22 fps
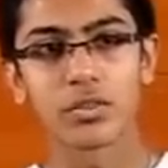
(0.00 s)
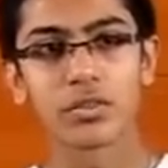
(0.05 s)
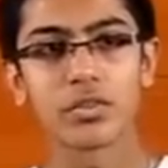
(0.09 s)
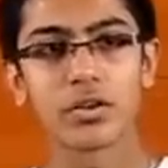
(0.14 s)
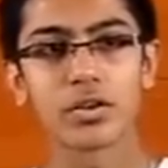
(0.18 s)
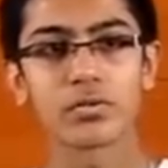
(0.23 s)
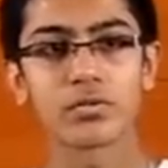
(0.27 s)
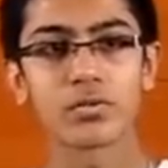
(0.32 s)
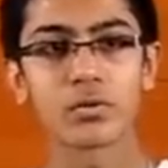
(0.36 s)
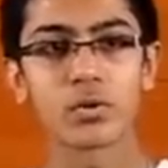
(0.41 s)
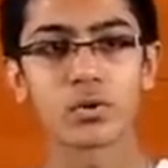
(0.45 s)

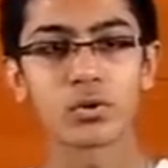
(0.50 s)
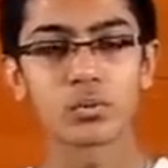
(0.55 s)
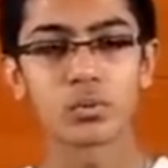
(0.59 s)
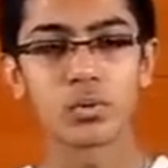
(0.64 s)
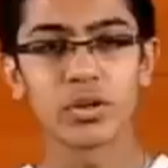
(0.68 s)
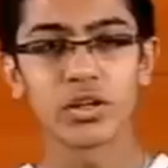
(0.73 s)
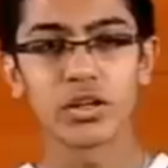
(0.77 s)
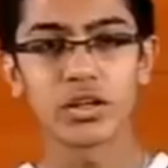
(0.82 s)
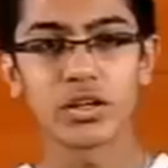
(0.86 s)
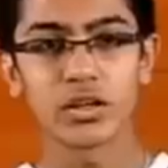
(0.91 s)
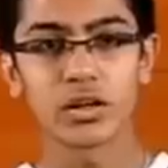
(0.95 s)
Therefore,
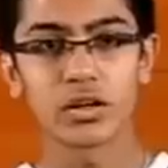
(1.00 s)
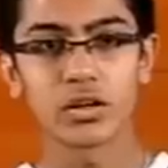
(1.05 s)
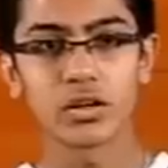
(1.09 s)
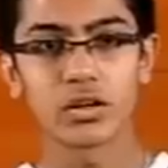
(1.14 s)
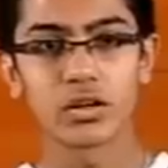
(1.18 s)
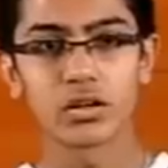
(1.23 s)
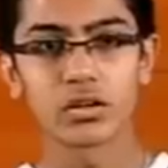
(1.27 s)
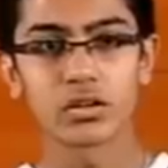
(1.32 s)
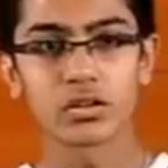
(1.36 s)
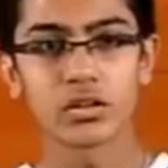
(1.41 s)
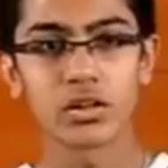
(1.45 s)
we
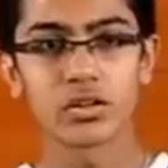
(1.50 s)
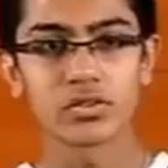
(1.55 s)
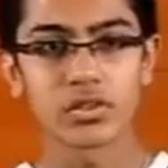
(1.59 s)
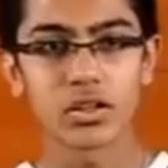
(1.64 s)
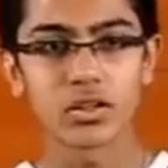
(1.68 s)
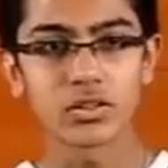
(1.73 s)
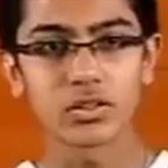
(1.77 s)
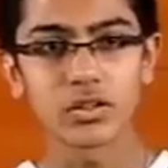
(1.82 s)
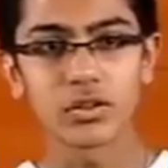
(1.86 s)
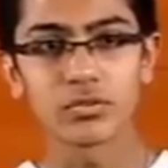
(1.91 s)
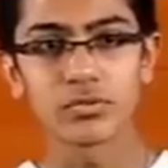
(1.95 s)

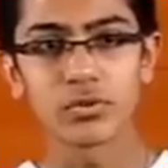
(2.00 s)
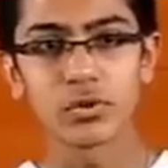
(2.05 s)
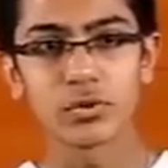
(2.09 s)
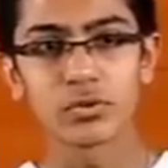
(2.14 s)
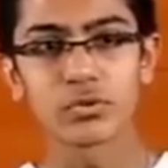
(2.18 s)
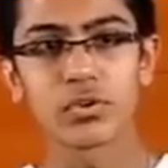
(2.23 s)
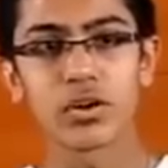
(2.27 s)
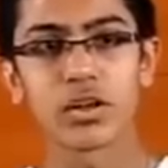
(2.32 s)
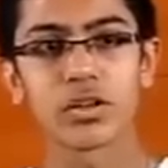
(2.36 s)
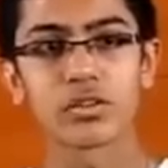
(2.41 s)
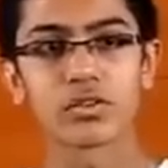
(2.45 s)
consulted a few
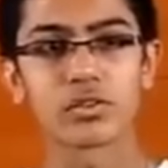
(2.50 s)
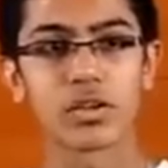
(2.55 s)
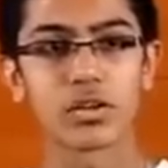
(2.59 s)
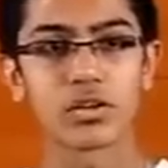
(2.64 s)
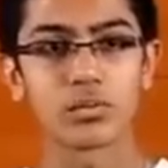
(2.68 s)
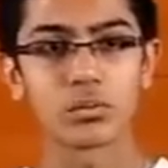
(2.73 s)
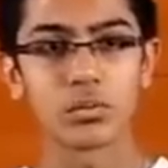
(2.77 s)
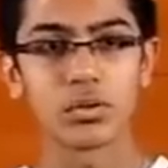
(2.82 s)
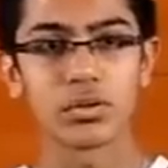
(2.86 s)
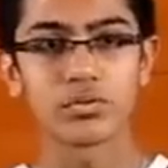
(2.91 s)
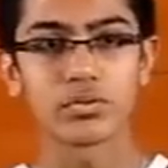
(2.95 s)
friends
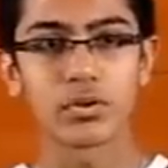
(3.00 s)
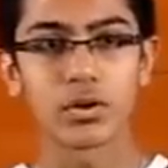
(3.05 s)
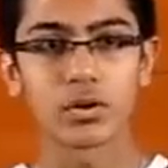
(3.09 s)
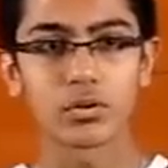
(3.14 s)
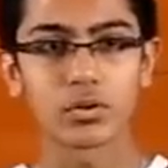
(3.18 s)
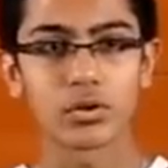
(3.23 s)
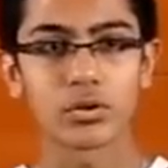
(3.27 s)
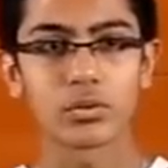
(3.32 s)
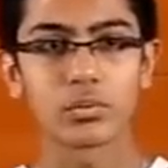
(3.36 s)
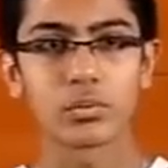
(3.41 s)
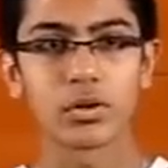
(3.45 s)
and we
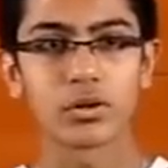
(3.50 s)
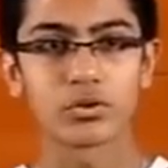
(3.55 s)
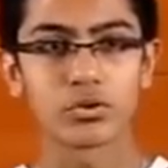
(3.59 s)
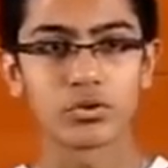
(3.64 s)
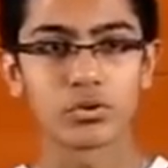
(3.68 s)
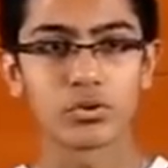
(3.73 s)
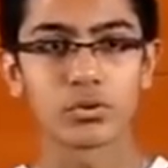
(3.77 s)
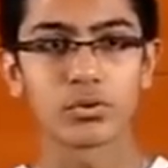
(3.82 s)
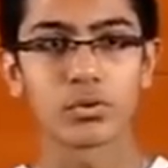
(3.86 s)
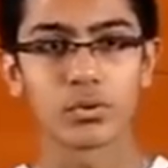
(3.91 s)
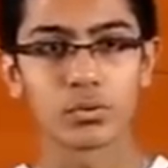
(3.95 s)
found out
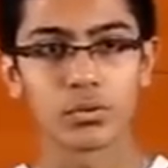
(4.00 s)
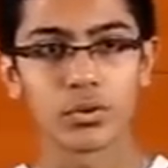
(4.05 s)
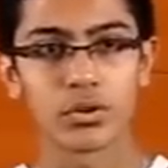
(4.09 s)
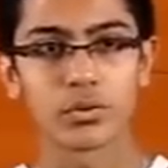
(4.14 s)
about you through